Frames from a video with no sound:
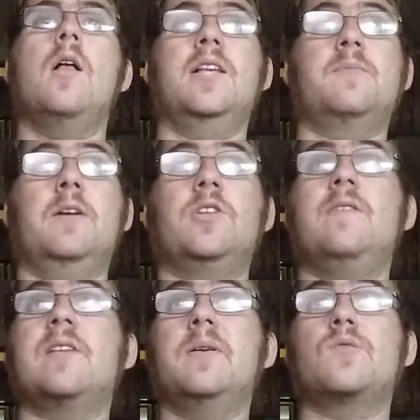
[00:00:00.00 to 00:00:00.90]
Especially
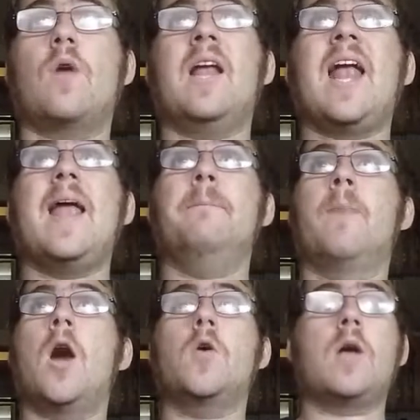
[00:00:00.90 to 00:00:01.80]
if someone's running a
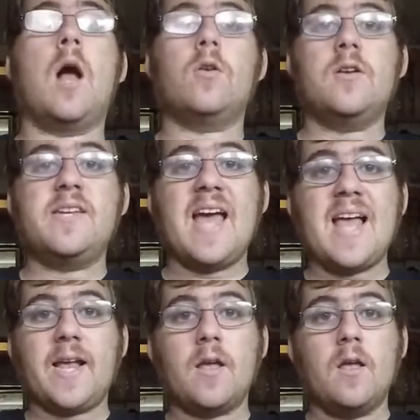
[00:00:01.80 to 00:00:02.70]
monocolored
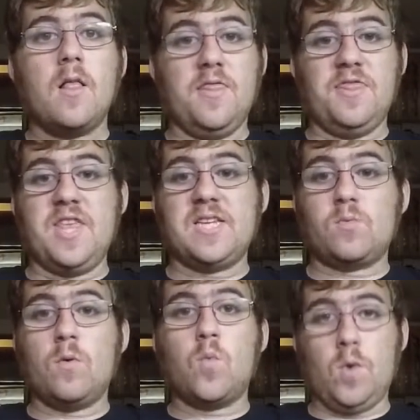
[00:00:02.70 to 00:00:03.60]
deck,
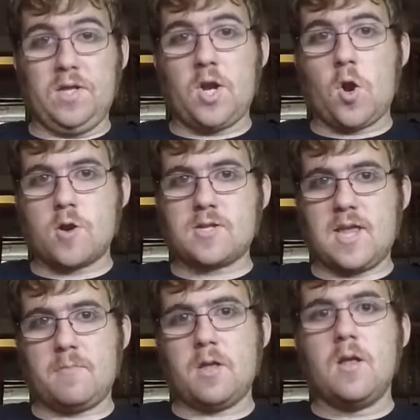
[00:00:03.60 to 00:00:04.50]
this will really hurt
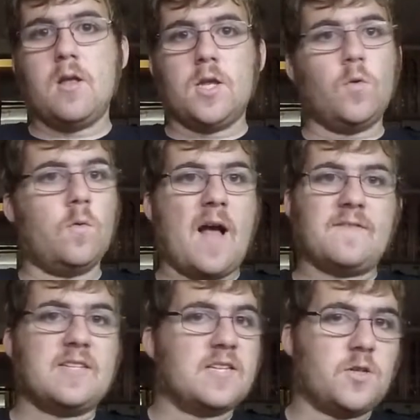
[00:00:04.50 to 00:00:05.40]
them. They'll
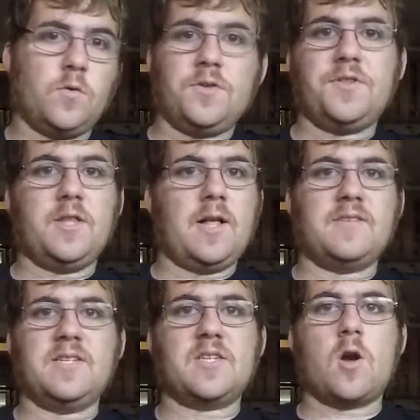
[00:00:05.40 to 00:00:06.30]
have
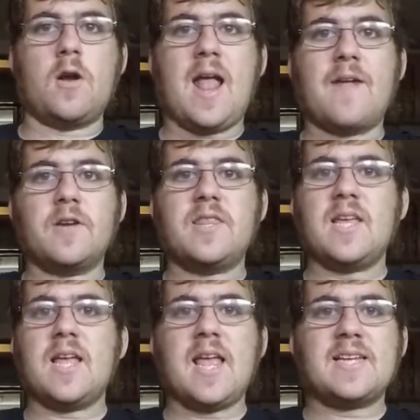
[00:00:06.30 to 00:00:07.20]
to discard
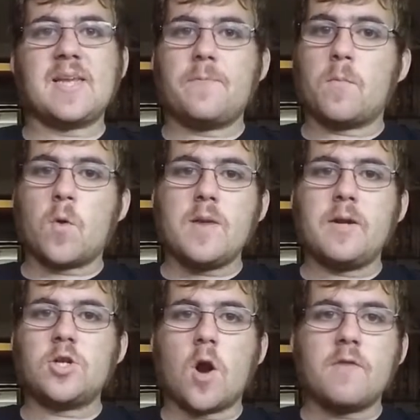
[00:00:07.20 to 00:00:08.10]
everything except for pretty
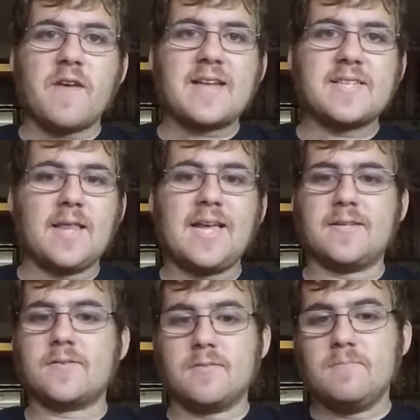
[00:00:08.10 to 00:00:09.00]
much artifacts and
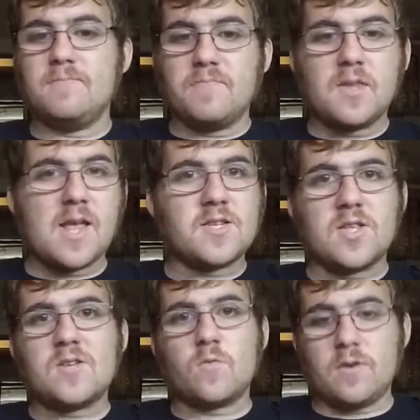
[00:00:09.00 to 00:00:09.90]
lands, and so
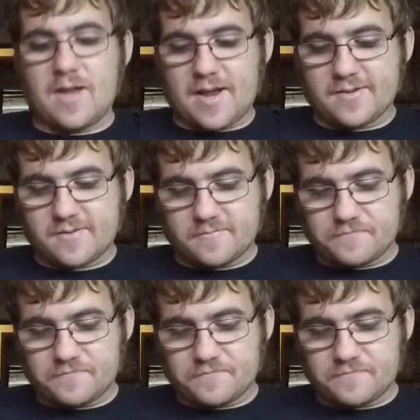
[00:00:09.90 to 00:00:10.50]
that's really nice.